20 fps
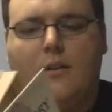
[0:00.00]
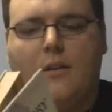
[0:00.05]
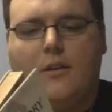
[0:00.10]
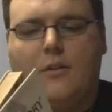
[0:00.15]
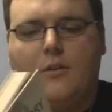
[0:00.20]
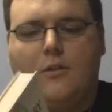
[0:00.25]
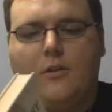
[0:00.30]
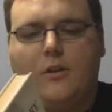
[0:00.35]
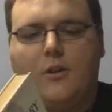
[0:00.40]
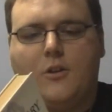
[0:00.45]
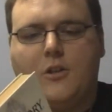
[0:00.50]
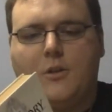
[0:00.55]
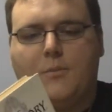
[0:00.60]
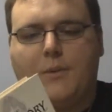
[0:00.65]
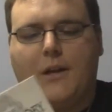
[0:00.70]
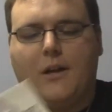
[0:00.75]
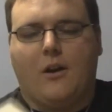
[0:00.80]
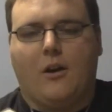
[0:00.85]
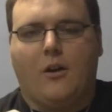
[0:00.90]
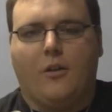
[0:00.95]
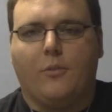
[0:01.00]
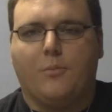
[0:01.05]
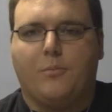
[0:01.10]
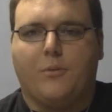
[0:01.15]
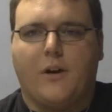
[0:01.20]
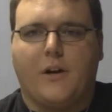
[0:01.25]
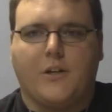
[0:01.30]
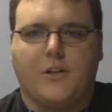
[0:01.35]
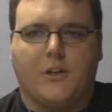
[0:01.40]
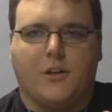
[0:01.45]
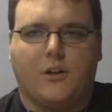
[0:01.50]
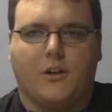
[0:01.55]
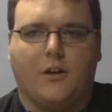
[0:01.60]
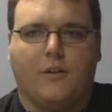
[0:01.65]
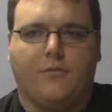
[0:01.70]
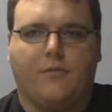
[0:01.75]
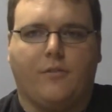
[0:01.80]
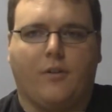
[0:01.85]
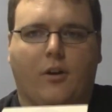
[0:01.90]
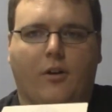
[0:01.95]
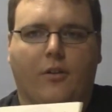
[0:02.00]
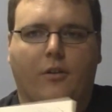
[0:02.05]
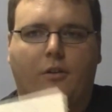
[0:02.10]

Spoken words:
that during shipping, all the pressure of